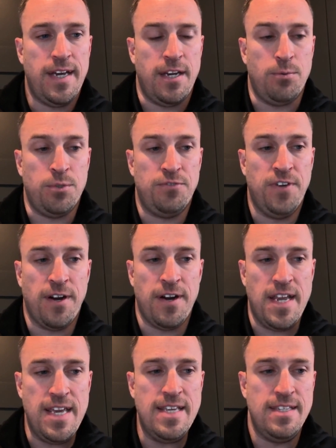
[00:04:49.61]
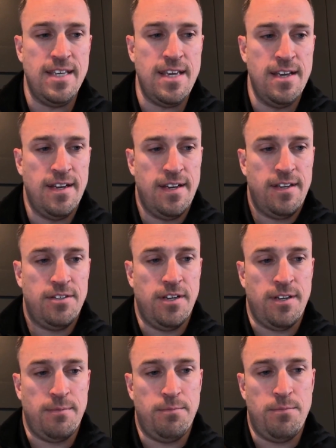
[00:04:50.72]
And it was very easy
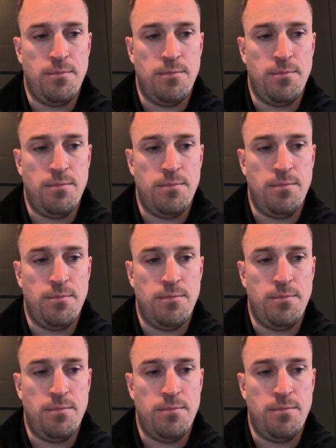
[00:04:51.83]
to,